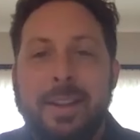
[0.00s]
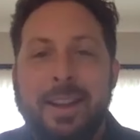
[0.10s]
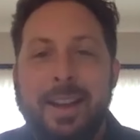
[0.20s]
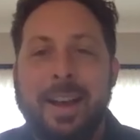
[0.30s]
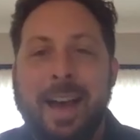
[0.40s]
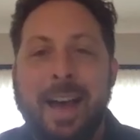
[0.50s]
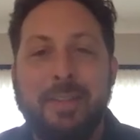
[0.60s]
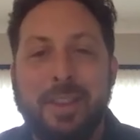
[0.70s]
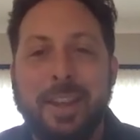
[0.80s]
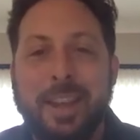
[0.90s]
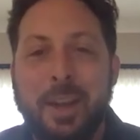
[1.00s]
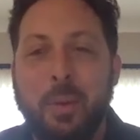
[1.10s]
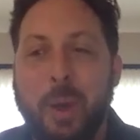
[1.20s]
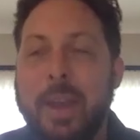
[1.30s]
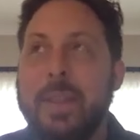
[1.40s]
uh, i think in a
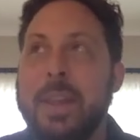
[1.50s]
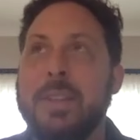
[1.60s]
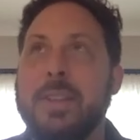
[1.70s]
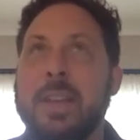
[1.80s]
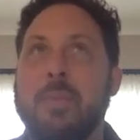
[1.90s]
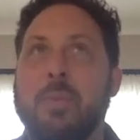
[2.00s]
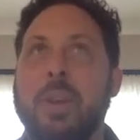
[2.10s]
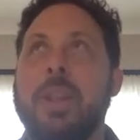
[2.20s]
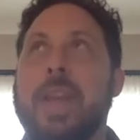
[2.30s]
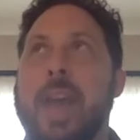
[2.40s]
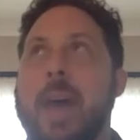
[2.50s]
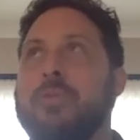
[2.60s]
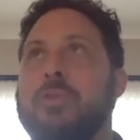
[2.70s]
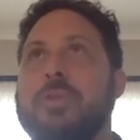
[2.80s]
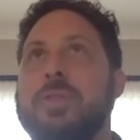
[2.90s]
way that it, it really
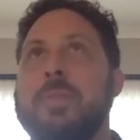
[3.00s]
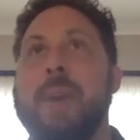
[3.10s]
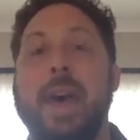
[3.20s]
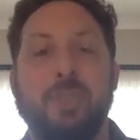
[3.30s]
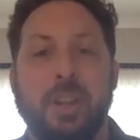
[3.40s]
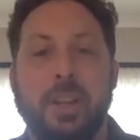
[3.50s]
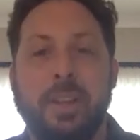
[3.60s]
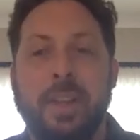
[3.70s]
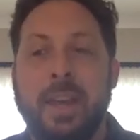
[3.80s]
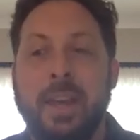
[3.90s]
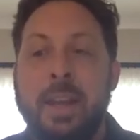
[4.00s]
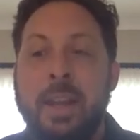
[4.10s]
captures the magic that